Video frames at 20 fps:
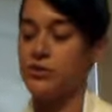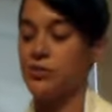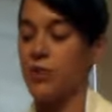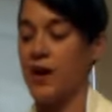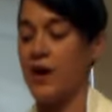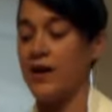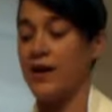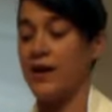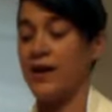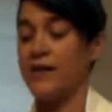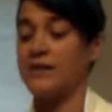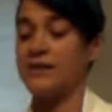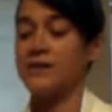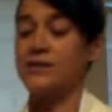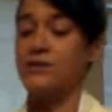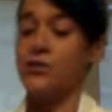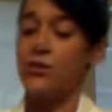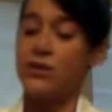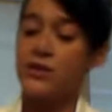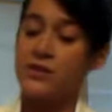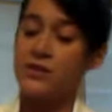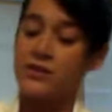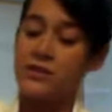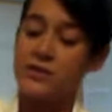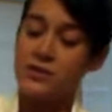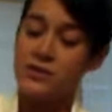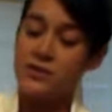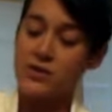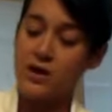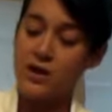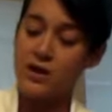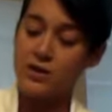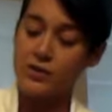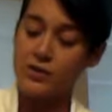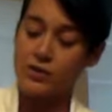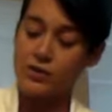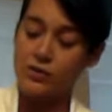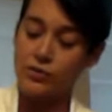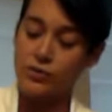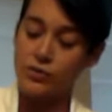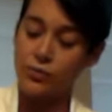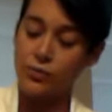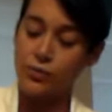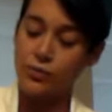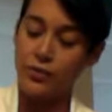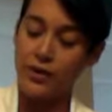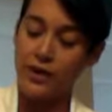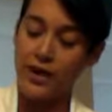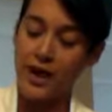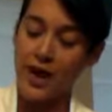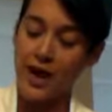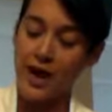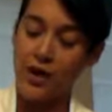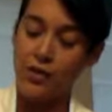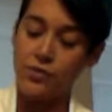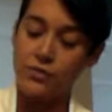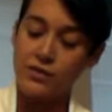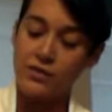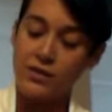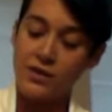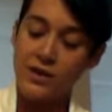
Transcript: well is it's going to start to bring out